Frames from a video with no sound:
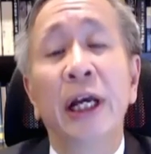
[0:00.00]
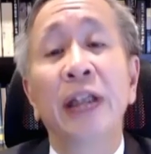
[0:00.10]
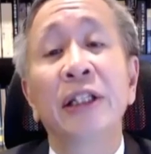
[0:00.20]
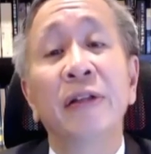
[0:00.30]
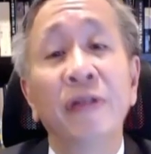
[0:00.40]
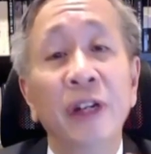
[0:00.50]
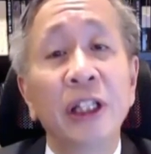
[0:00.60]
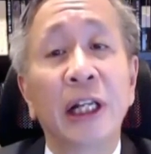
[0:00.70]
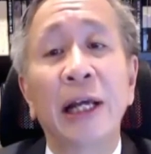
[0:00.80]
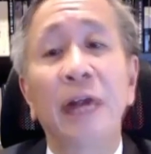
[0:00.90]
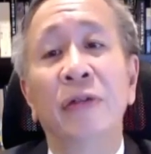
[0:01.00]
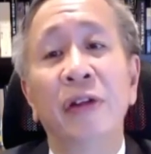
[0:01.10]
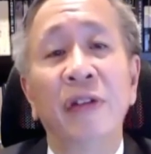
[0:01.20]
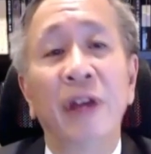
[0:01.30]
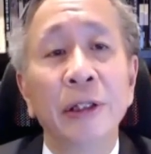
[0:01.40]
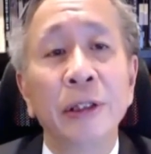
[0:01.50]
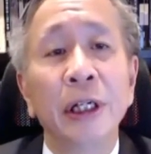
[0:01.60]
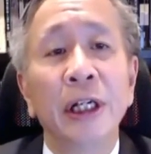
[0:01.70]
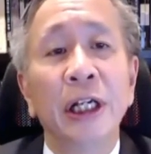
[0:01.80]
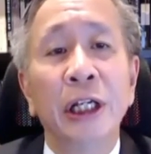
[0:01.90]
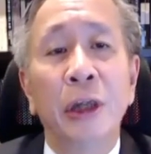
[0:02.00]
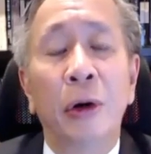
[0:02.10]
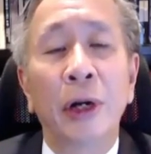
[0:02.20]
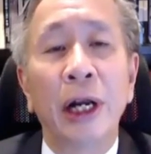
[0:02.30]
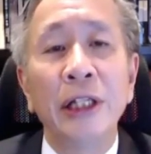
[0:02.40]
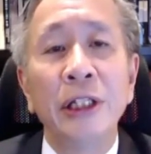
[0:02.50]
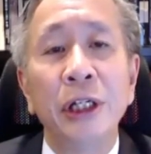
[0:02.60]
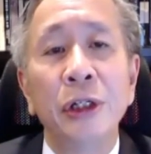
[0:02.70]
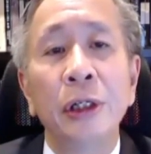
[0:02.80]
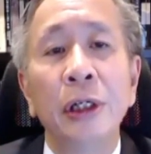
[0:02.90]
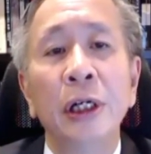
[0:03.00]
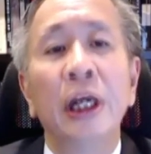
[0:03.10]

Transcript: as the first line of defense in the organization,